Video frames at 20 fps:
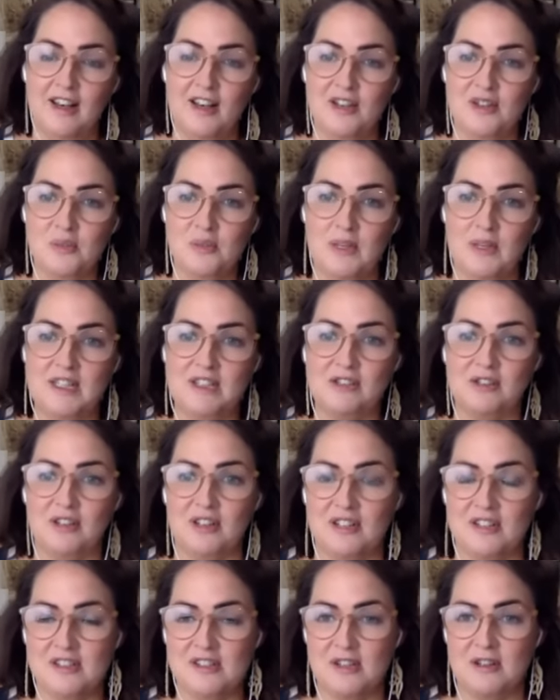last winter,
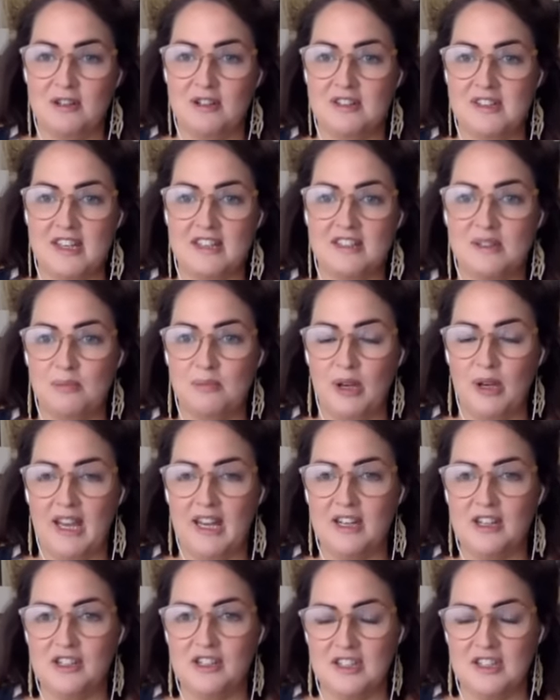and as soon as that spring
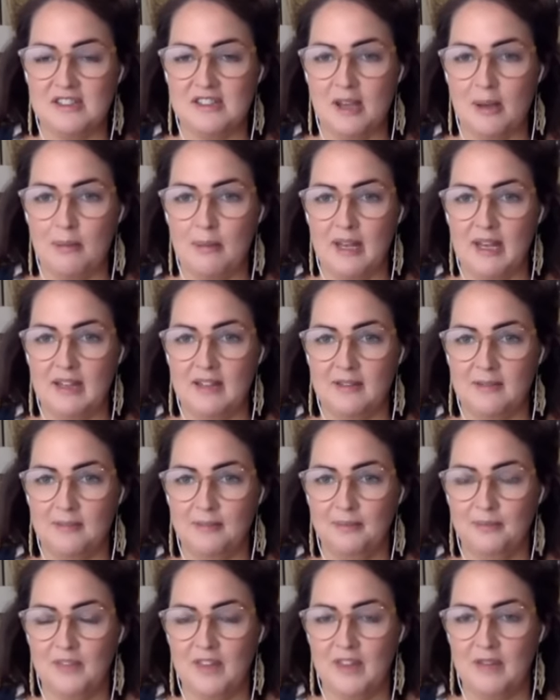energy's come in,
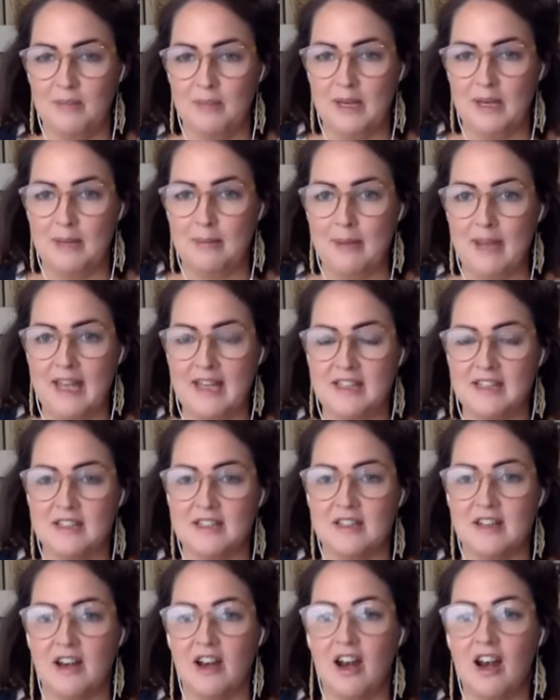they've been
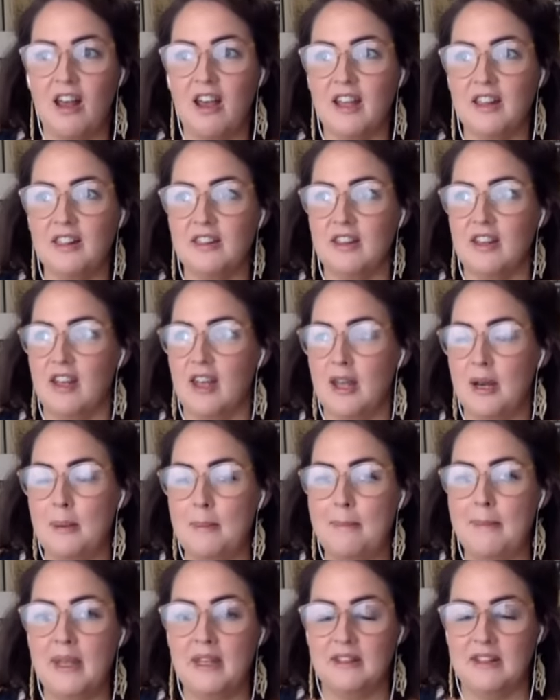abandoned. And I like the
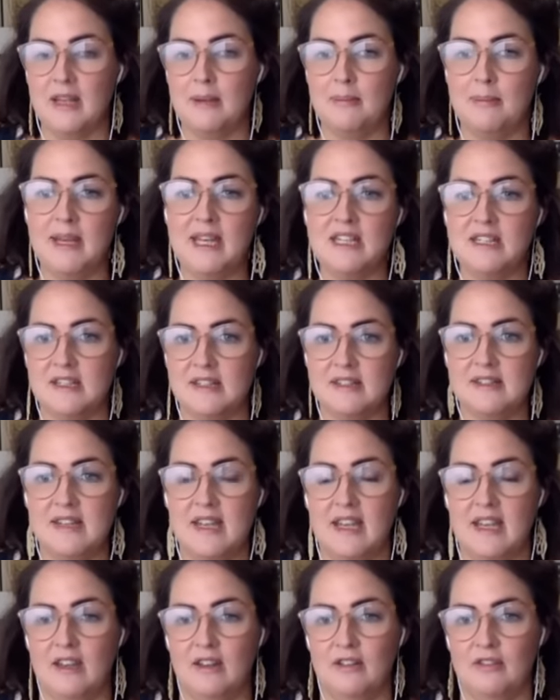the
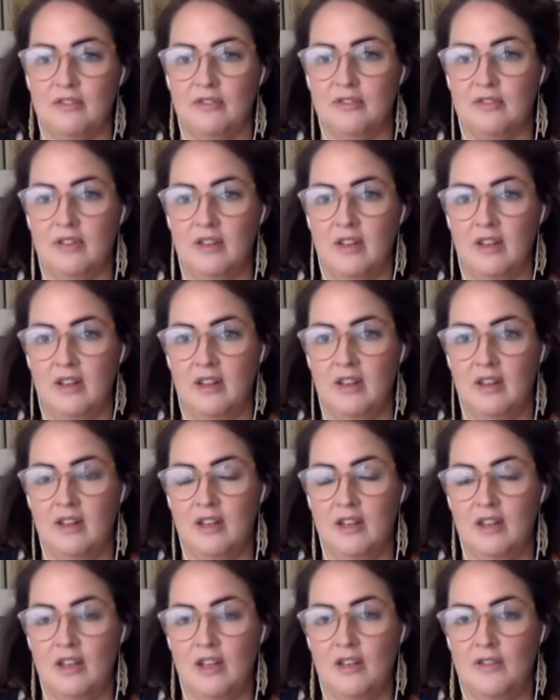immediacy of
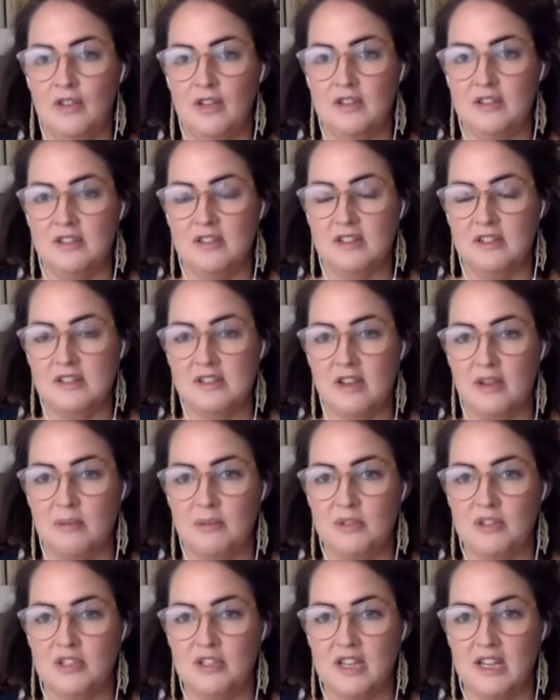of using the
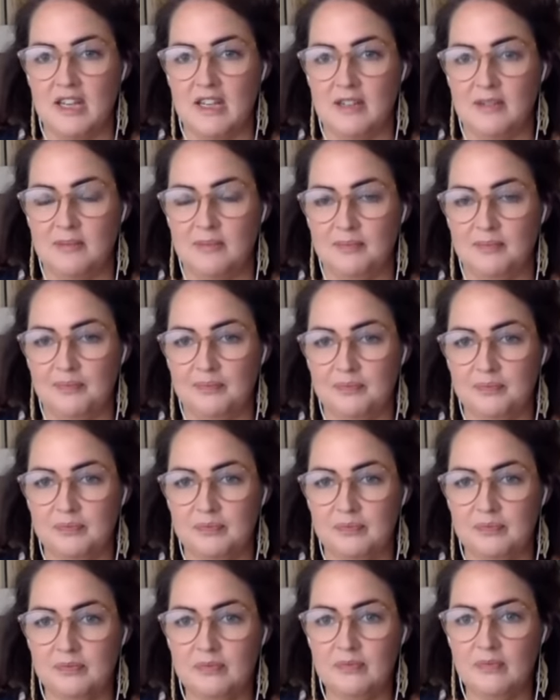sewing machine.
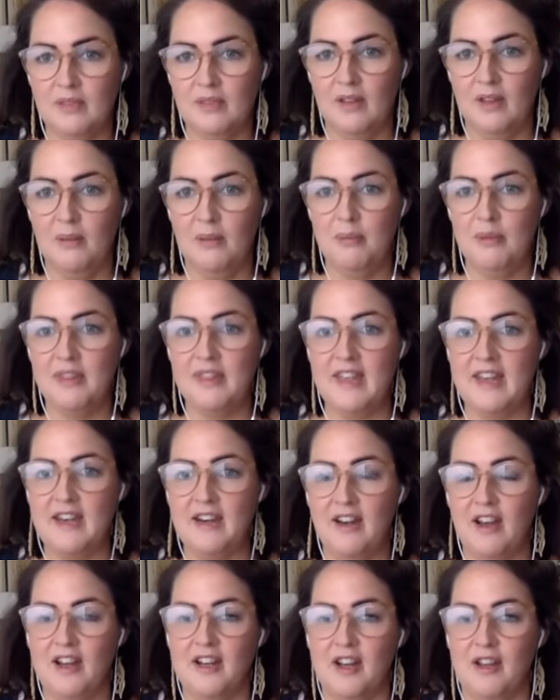Oh, but then
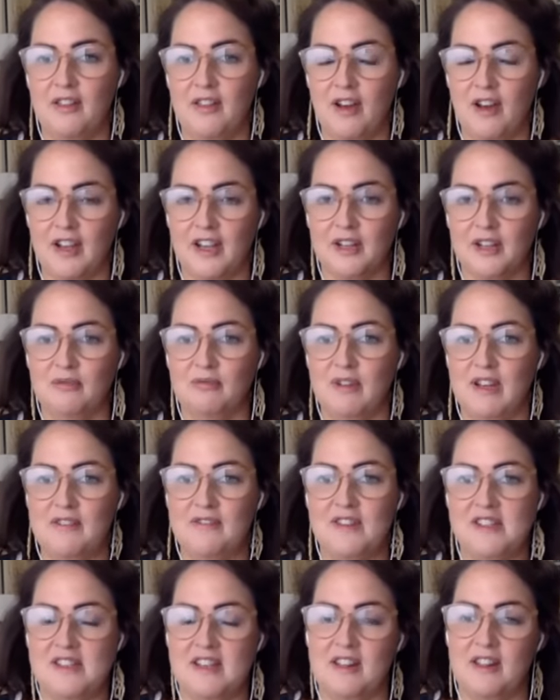I know that I can
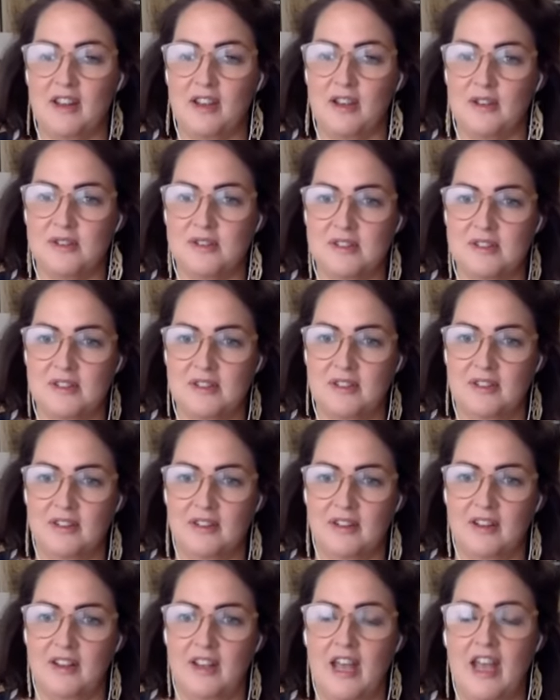revisit those,
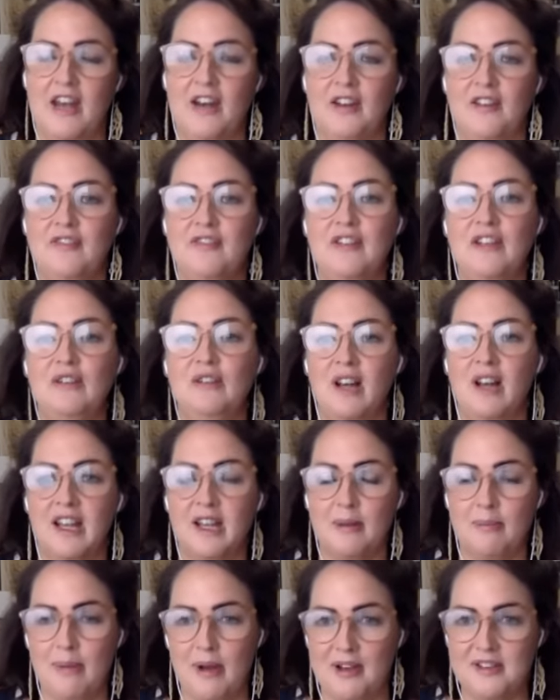and I feel
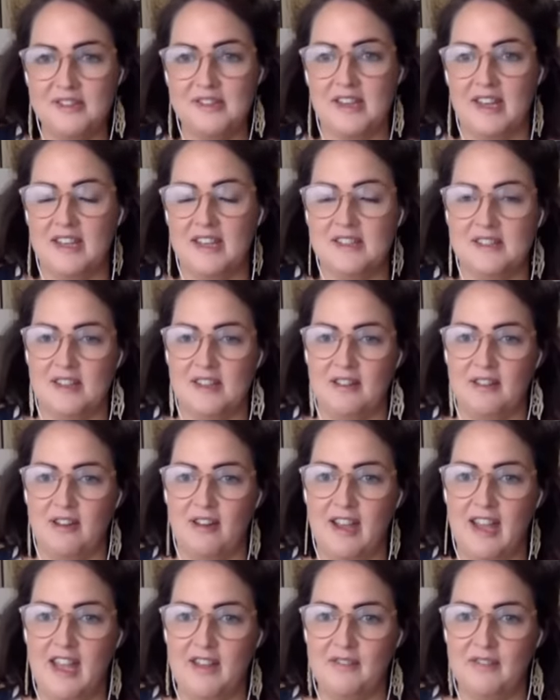like a basket, so that
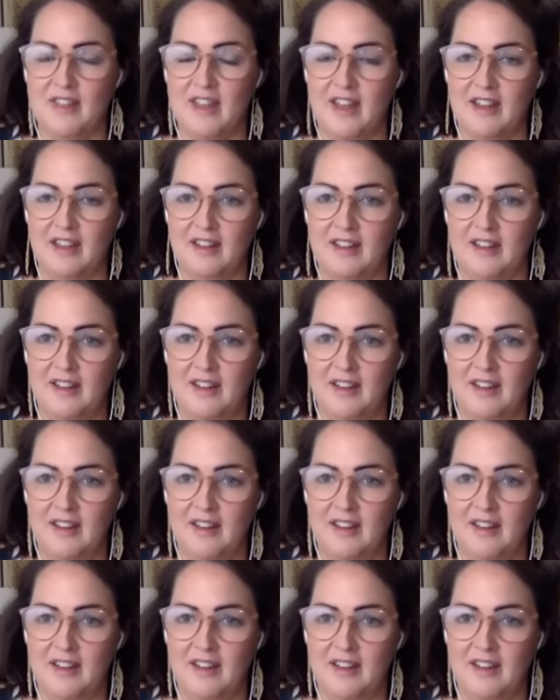I have that